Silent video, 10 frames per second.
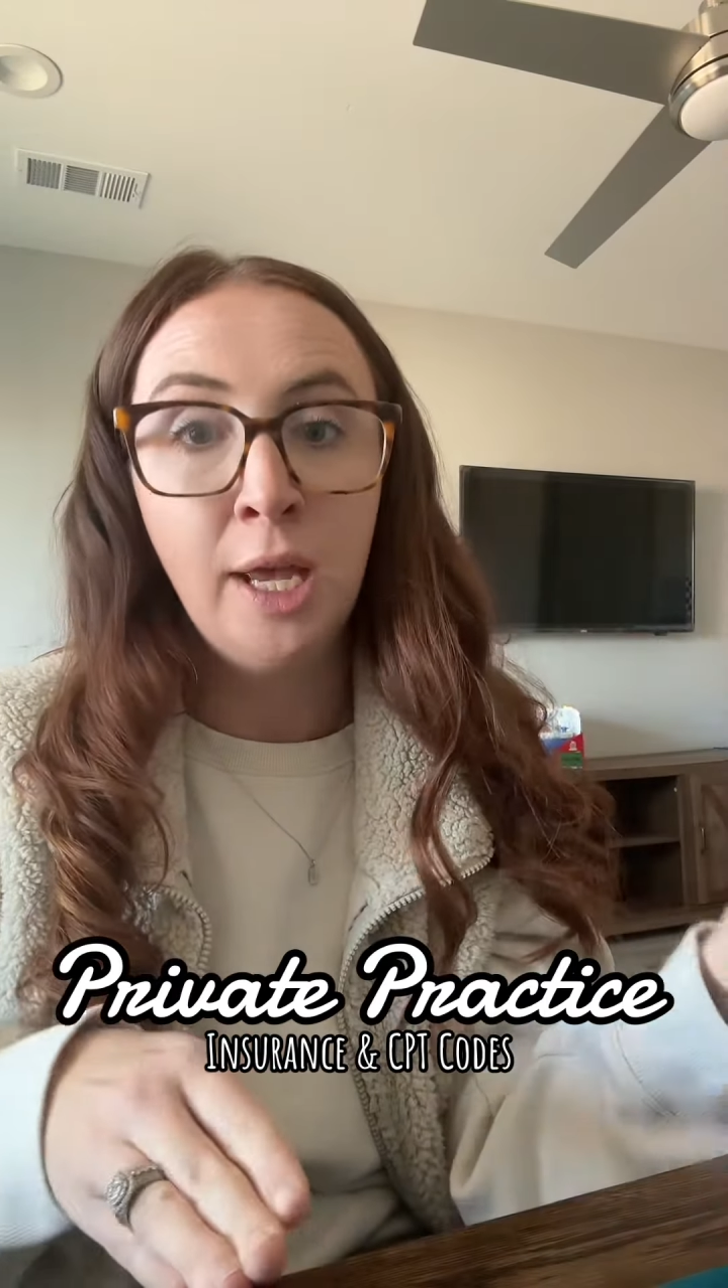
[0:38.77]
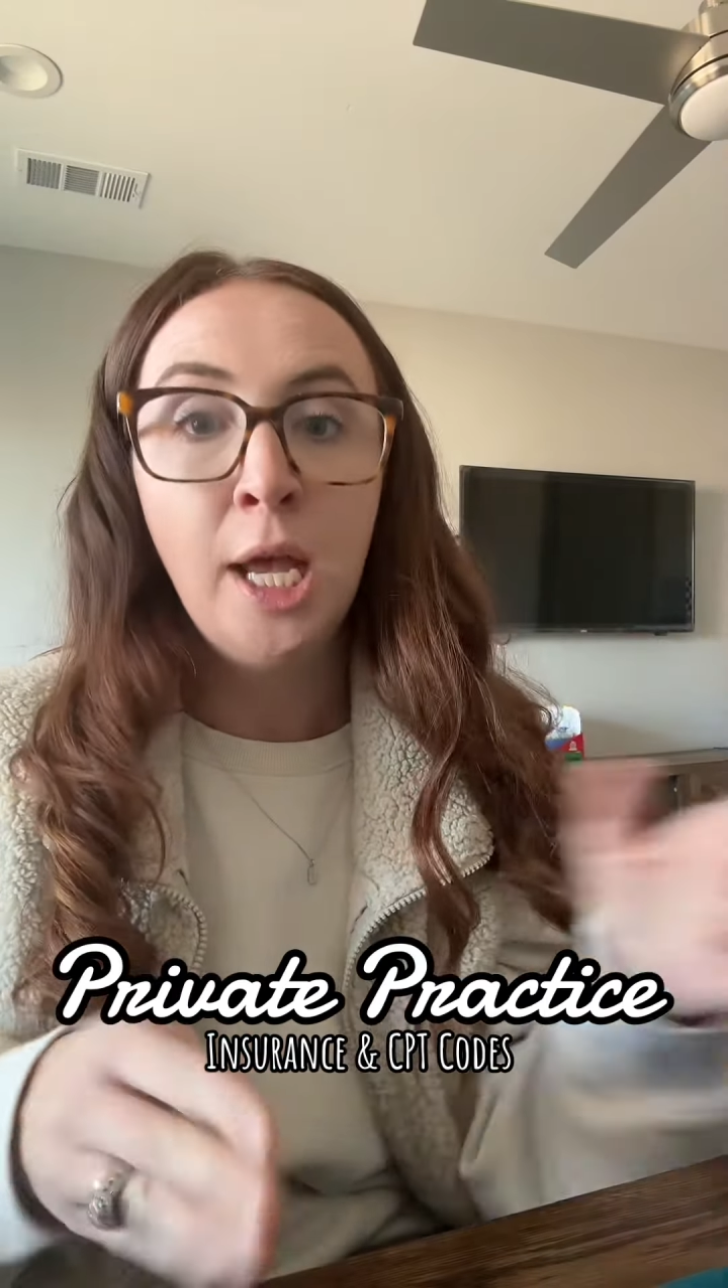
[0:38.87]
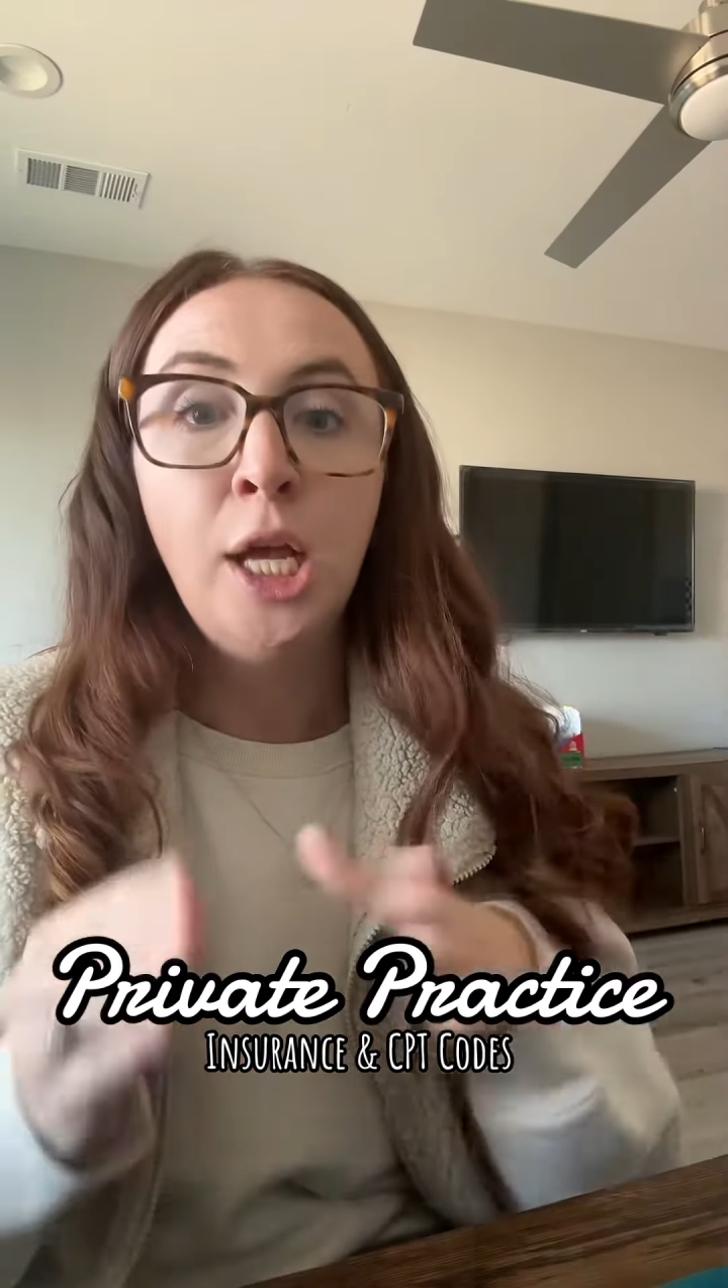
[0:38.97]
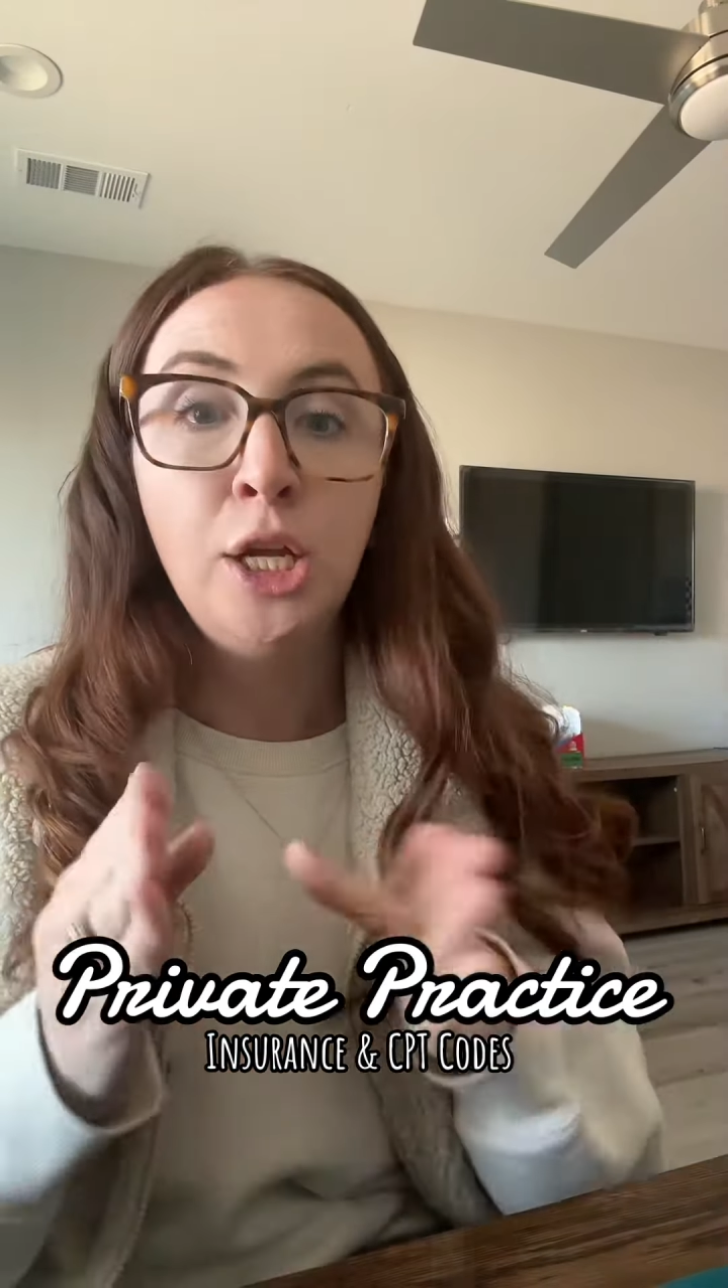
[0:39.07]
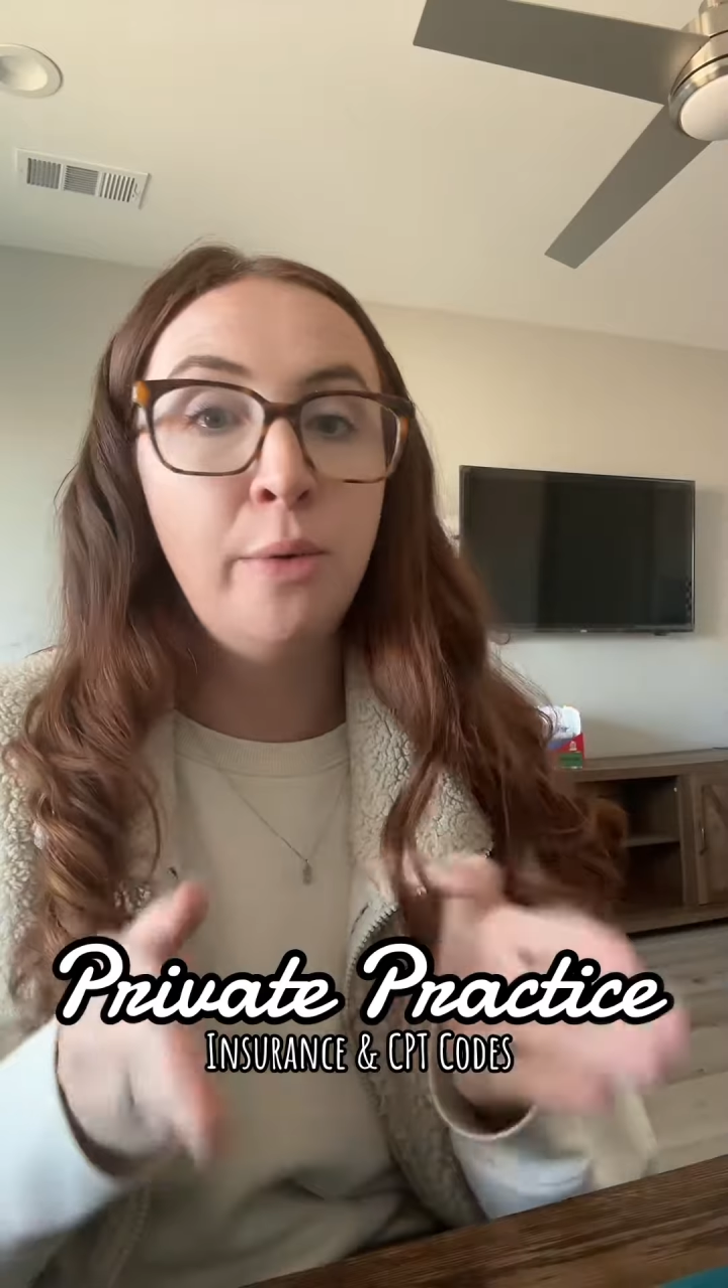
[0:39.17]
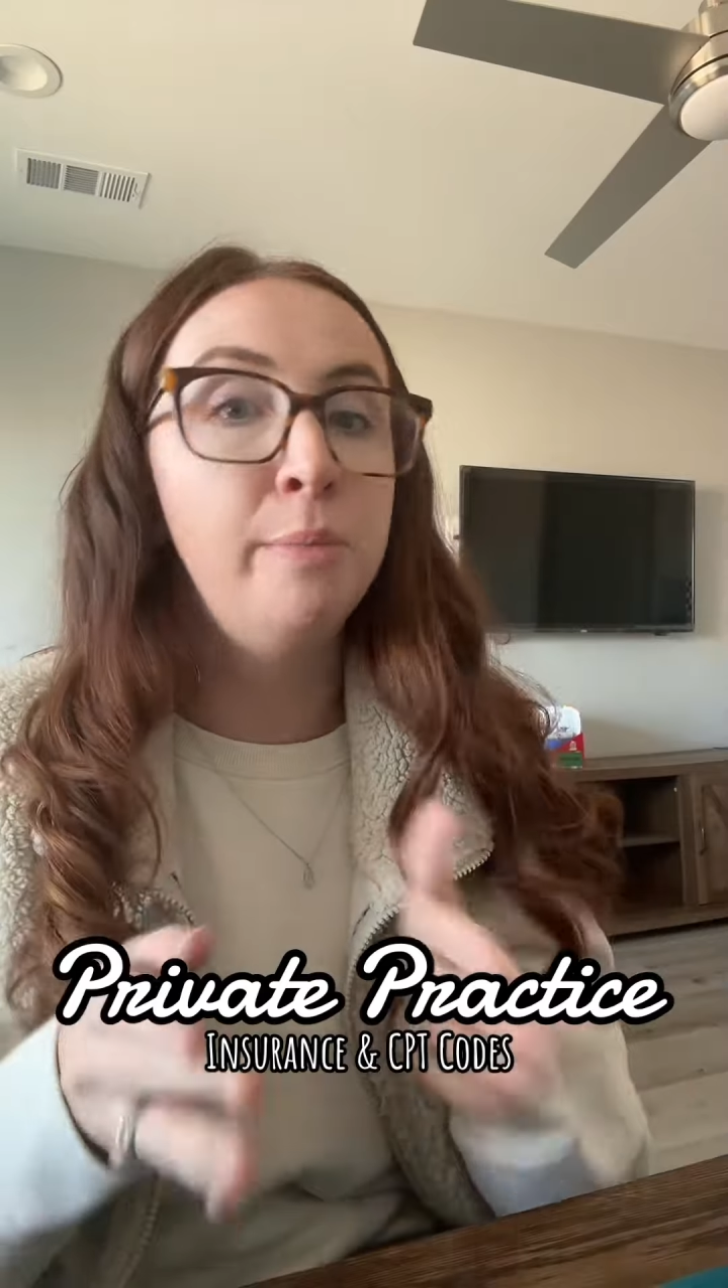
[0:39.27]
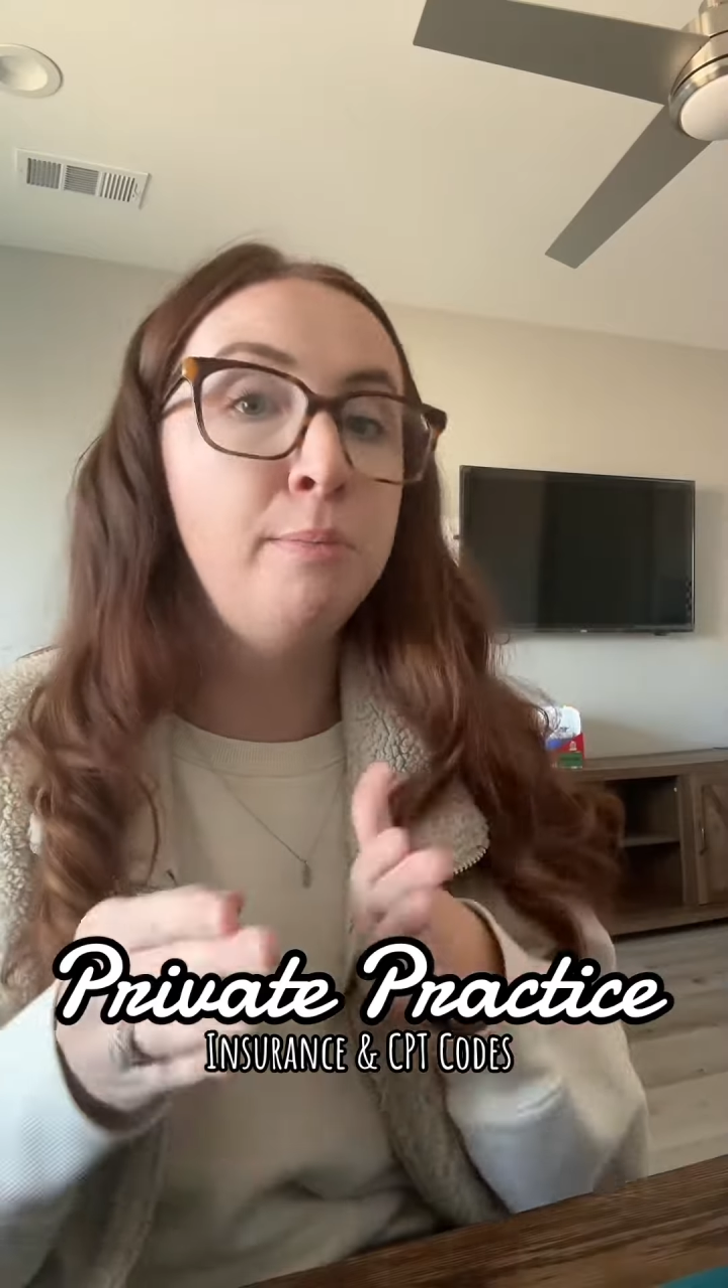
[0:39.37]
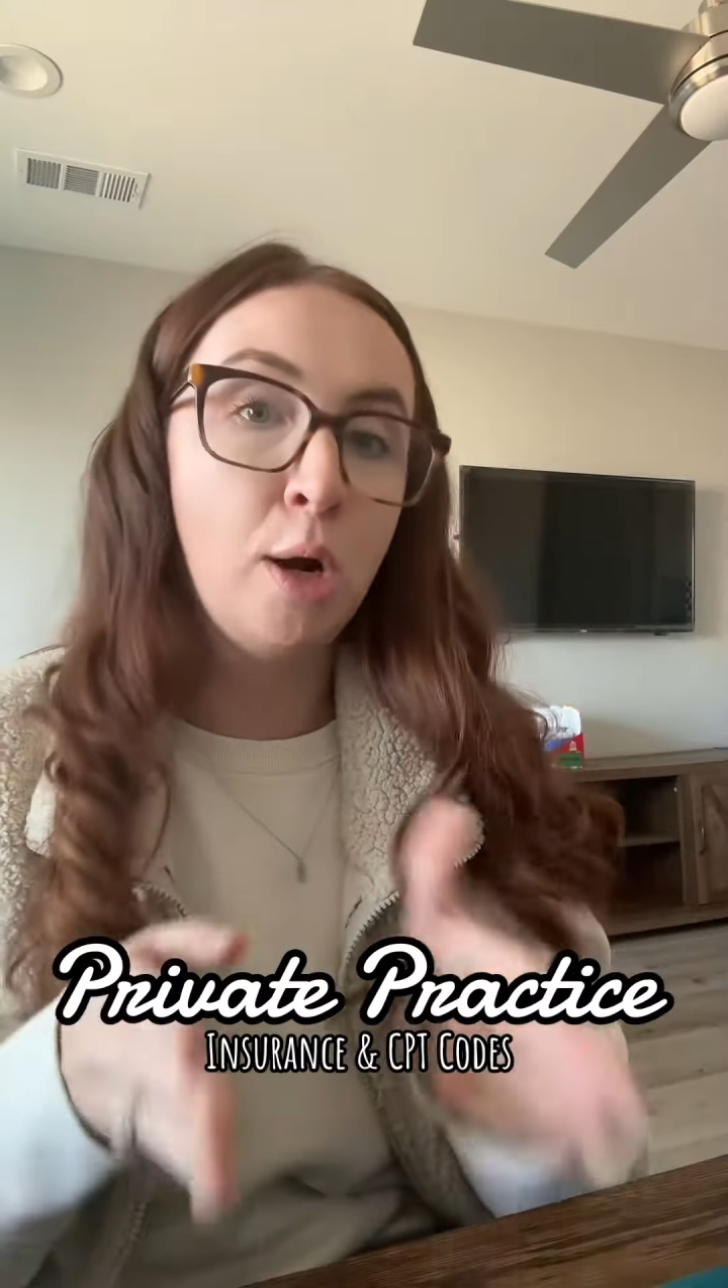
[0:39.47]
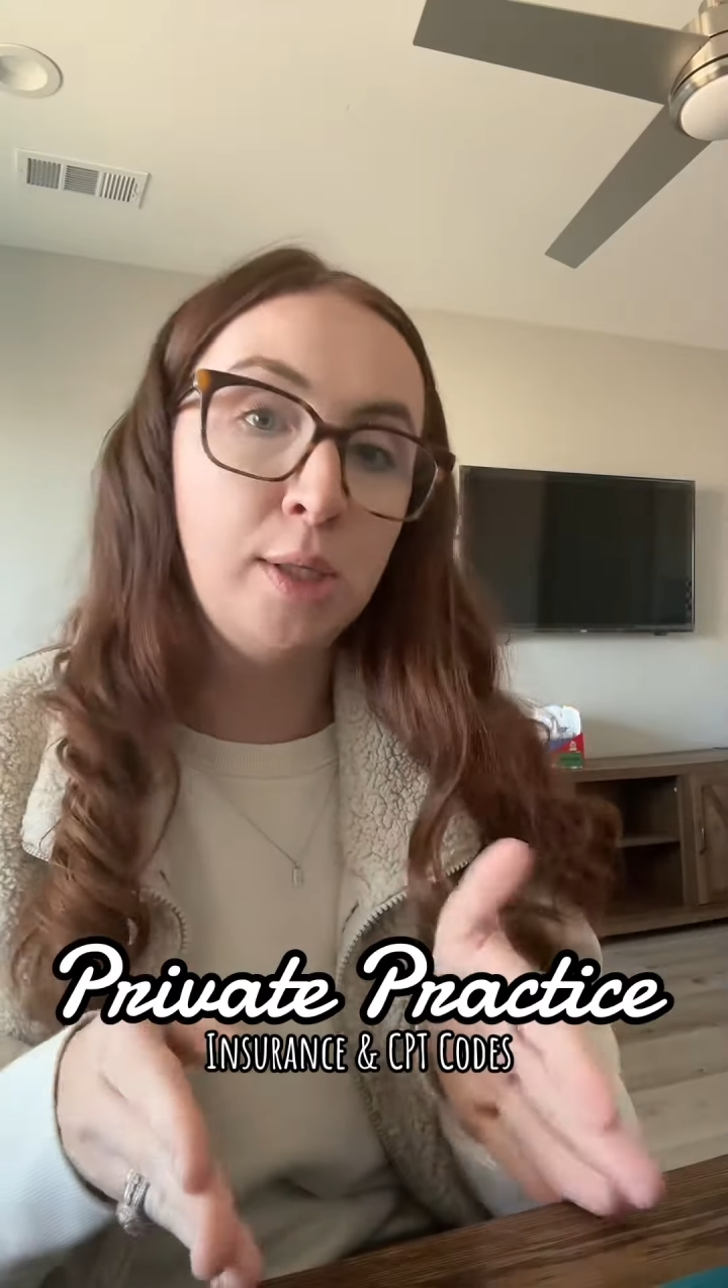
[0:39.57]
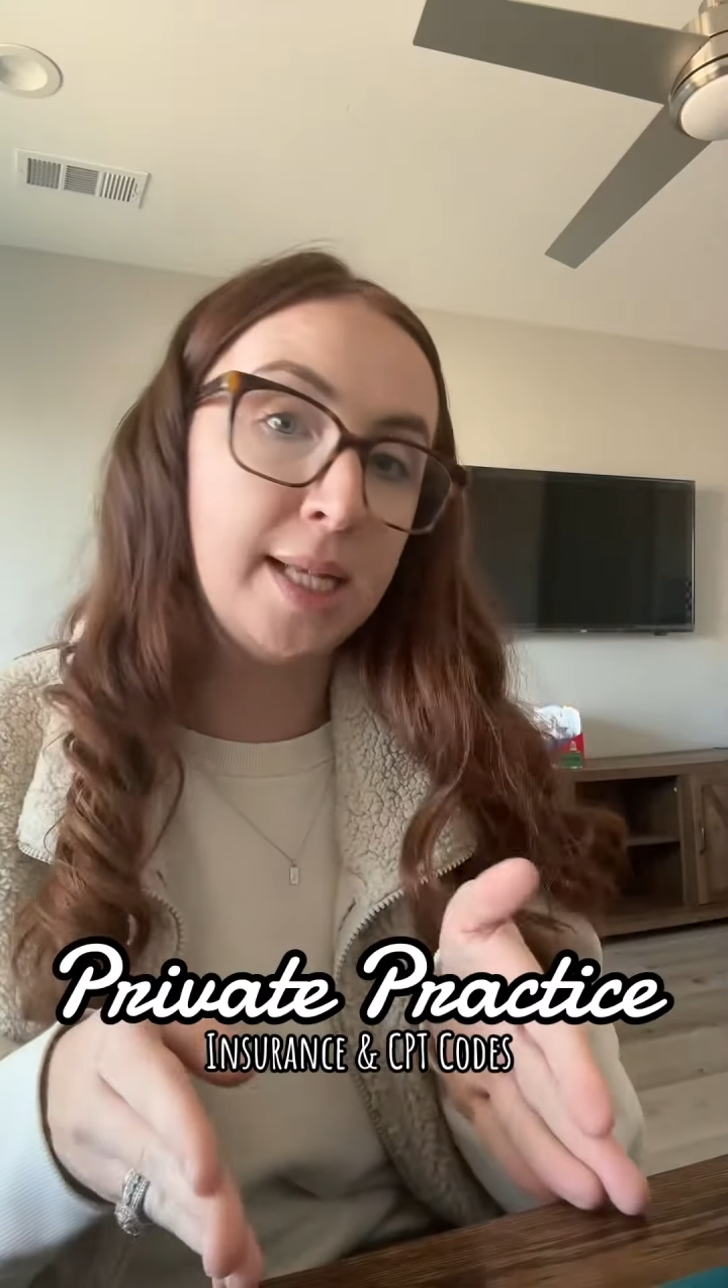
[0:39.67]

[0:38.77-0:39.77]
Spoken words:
You would most